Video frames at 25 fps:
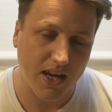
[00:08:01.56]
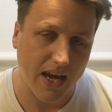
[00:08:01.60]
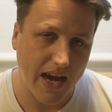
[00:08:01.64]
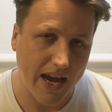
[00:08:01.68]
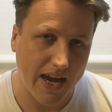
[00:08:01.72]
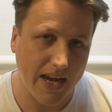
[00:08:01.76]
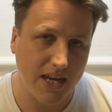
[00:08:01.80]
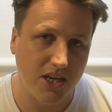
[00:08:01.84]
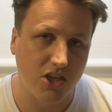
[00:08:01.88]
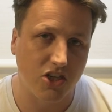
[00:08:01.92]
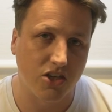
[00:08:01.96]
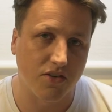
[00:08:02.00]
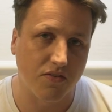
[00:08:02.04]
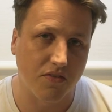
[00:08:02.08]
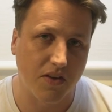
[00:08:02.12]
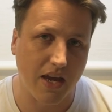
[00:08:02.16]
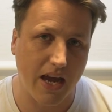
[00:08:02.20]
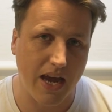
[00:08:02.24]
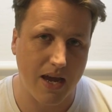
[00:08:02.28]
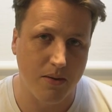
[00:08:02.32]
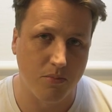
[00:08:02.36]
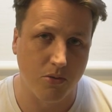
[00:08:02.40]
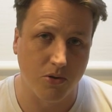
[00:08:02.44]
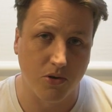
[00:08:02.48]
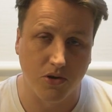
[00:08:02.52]
gauge of
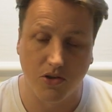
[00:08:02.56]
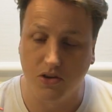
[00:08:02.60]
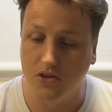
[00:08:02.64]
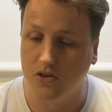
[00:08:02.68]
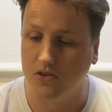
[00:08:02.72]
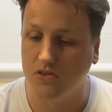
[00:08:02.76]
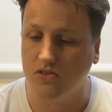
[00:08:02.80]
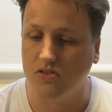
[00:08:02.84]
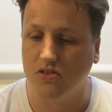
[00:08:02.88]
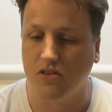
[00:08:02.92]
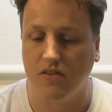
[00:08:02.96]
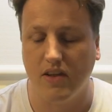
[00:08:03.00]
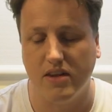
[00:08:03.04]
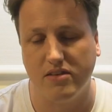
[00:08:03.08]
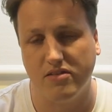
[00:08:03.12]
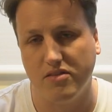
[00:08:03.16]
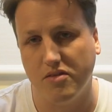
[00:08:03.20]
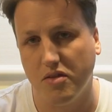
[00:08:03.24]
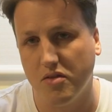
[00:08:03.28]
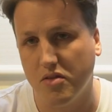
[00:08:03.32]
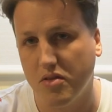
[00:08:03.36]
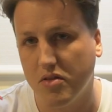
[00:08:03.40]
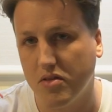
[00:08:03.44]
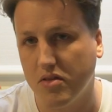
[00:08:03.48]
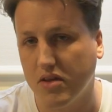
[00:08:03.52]
cable you use. So that's
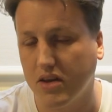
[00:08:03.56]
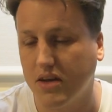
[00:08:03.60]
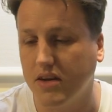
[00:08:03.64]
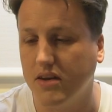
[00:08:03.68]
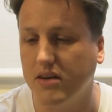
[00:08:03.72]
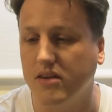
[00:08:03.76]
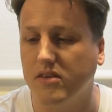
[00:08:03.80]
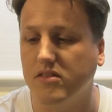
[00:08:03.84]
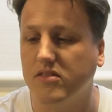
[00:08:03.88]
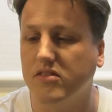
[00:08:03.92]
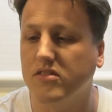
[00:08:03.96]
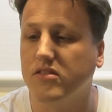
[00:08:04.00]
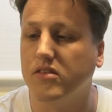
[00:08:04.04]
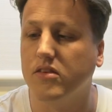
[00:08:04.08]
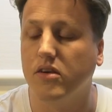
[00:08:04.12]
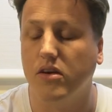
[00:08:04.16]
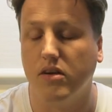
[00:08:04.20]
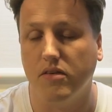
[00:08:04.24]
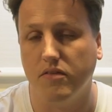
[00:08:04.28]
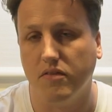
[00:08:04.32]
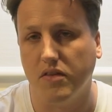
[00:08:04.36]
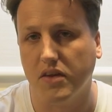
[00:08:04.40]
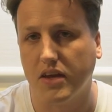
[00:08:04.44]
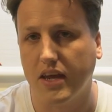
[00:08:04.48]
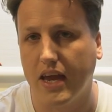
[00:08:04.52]
the thickness
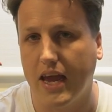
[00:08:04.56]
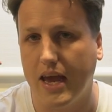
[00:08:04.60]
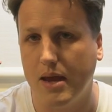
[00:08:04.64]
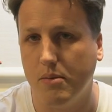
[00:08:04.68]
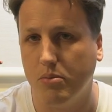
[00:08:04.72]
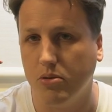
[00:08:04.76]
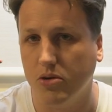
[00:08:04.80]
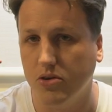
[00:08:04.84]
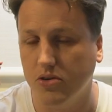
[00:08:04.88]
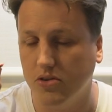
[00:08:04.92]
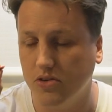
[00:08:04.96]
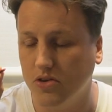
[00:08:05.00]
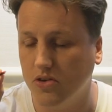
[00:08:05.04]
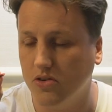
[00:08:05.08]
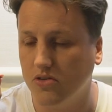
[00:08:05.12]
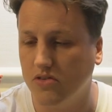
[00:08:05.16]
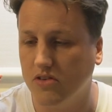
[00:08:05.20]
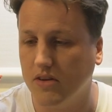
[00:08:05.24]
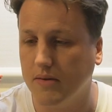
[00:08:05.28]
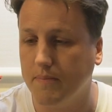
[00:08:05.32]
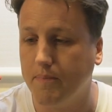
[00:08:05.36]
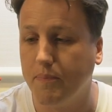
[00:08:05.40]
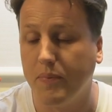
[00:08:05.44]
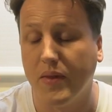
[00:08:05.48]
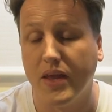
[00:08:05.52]
of the cable you're
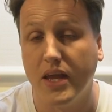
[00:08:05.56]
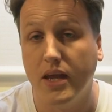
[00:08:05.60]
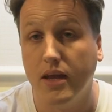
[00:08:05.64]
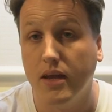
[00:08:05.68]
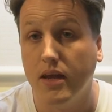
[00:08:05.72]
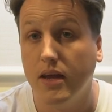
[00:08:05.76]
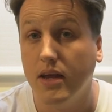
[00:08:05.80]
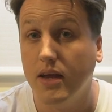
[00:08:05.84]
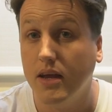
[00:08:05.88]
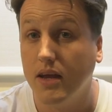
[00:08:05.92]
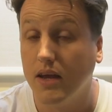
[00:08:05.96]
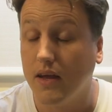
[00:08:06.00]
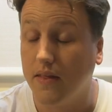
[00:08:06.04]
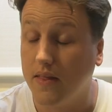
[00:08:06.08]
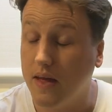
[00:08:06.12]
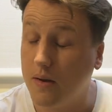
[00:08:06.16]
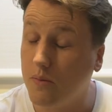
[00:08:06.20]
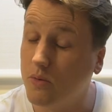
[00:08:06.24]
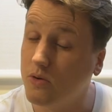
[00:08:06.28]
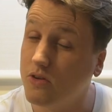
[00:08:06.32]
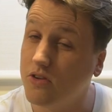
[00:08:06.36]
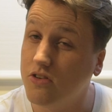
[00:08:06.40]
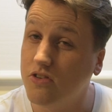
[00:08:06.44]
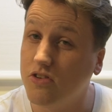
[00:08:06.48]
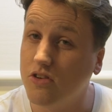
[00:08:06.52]
using. That
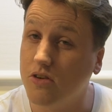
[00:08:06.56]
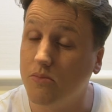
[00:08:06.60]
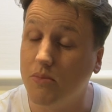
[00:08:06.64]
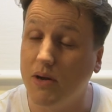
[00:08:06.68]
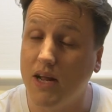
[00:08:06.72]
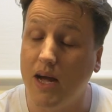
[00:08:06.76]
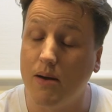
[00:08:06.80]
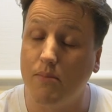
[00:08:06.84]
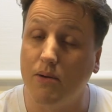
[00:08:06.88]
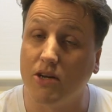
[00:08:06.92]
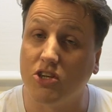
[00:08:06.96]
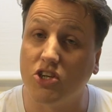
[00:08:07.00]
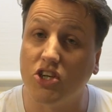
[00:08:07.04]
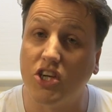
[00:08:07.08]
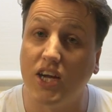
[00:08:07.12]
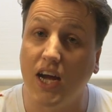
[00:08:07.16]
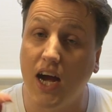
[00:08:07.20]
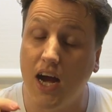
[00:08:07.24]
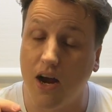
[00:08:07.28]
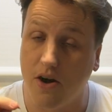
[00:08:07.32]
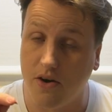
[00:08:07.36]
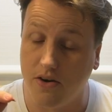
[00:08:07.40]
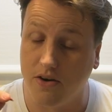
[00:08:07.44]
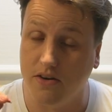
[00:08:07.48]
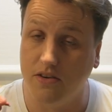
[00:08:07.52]
will determine how much
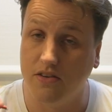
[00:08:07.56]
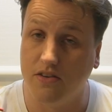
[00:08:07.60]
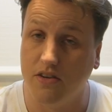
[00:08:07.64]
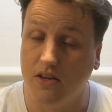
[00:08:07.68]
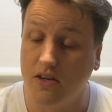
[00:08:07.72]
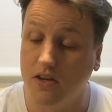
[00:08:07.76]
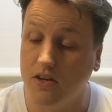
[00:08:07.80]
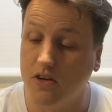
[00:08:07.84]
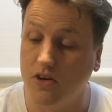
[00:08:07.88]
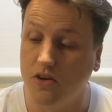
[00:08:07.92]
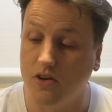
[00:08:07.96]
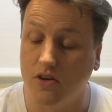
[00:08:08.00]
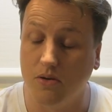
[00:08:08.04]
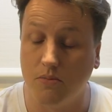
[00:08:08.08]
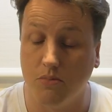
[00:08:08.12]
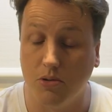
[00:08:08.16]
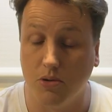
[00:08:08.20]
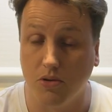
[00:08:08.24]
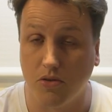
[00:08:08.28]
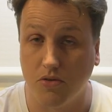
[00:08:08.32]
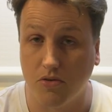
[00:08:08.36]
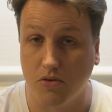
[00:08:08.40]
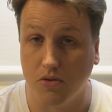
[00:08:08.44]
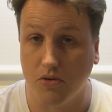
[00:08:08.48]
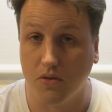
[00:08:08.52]
current you can
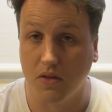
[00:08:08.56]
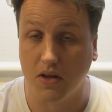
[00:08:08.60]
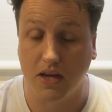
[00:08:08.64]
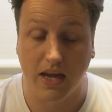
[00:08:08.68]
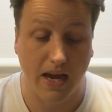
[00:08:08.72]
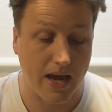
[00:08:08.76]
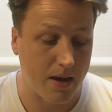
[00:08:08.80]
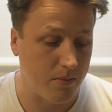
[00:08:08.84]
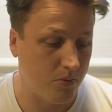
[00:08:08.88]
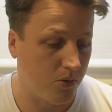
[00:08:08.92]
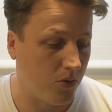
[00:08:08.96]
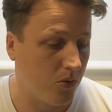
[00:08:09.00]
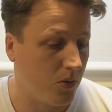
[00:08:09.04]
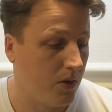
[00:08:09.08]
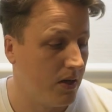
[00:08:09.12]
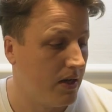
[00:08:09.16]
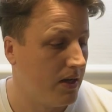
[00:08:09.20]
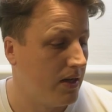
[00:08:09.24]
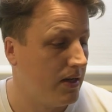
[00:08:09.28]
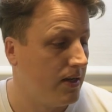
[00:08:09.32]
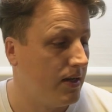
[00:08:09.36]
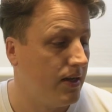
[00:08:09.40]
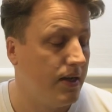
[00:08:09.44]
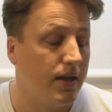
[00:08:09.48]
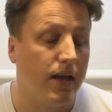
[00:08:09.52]
put through the cable,
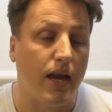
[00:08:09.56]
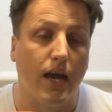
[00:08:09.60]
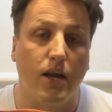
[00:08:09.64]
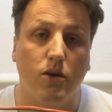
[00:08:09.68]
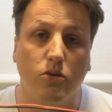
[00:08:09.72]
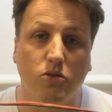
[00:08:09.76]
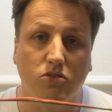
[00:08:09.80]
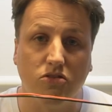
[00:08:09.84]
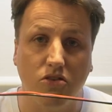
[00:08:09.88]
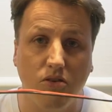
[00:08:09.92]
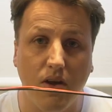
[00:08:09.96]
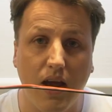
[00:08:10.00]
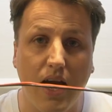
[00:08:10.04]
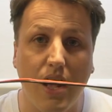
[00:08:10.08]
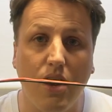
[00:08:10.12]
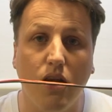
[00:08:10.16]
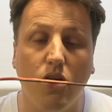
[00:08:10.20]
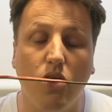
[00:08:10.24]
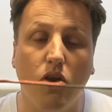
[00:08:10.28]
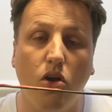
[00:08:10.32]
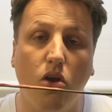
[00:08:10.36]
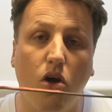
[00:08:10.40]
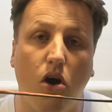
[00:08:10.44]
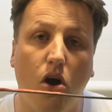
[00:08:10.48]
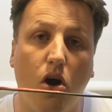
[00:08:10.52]
and also how
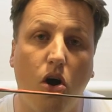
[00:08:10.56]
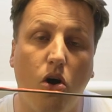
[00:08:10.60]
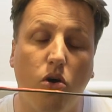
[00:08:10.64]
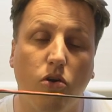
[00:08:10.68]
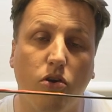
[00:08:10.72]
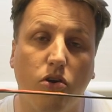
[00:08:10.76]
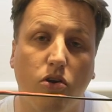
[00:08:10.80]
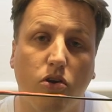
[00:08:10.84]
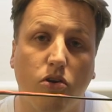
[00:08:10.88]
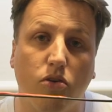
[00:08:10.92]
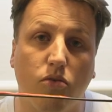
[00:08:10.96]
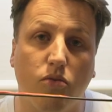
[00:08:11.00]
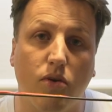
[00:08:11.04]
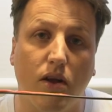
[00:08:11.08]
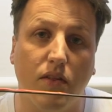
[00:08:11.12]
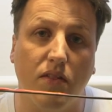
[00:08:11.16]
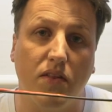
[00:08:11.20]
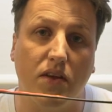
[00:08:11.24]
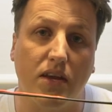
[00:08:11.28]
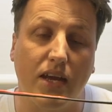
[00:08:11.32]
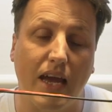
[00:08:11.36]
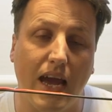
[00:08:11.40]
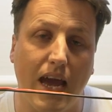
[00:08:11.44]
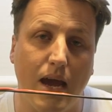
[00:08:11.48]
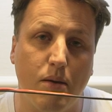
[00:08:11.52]
long you can run
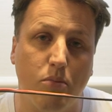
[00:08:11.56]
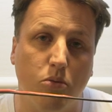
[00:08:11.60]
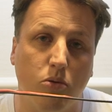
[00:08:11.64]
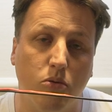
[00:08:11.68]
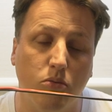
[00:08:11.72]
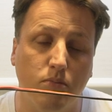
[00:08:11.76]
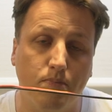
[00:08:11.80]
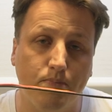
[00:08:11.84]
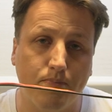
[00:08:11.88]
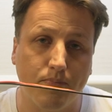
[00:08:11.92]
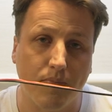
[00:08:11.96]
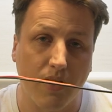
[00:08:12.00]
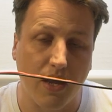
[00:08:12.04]
the cable,